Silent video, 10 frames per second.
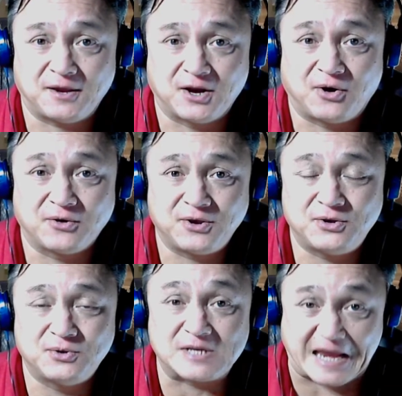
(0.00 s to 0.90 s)
You know, all you
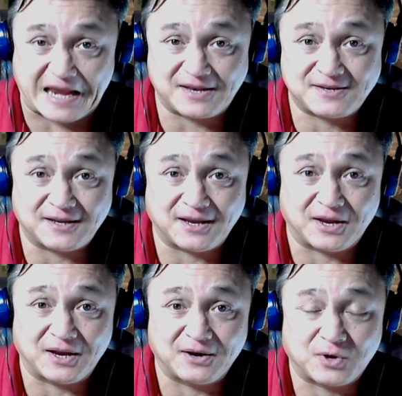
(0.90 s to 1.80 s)
do is eat
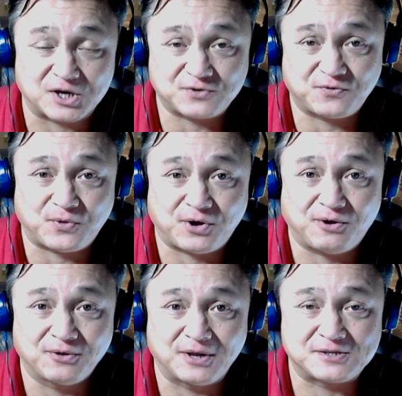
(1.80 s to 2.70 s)
and watch
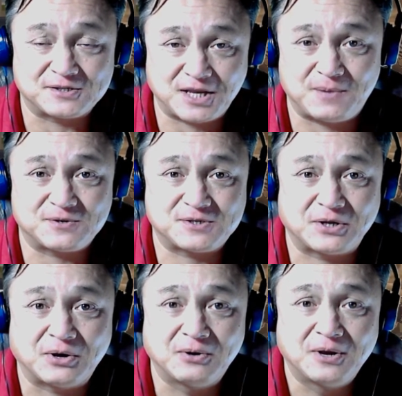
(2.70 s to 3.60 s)
football and sleep.
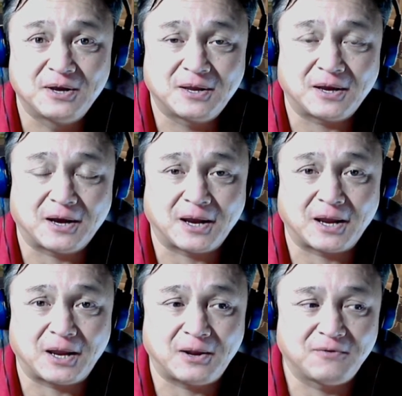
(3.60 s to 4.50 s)
So,
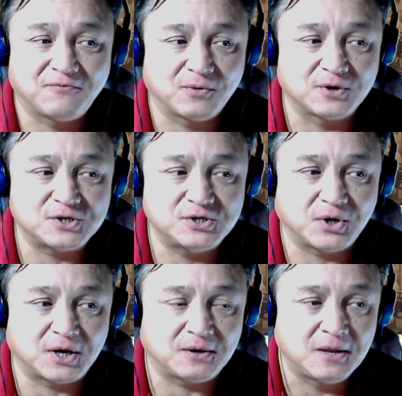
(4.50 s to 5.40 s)
I very much
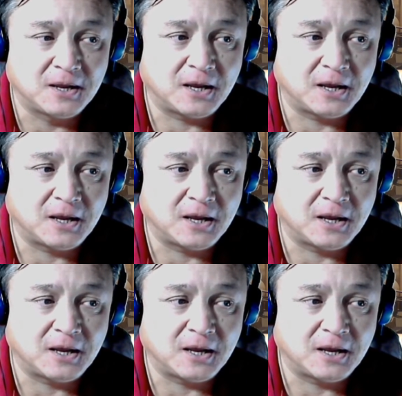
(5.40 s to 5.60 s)
enjoyed it.